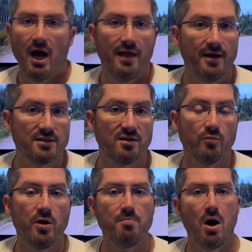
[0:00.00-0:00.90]
And then some
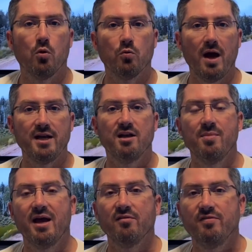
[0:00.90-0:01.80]
remote Ride
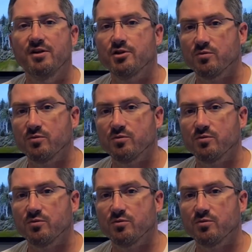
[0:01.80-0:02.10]
Command features.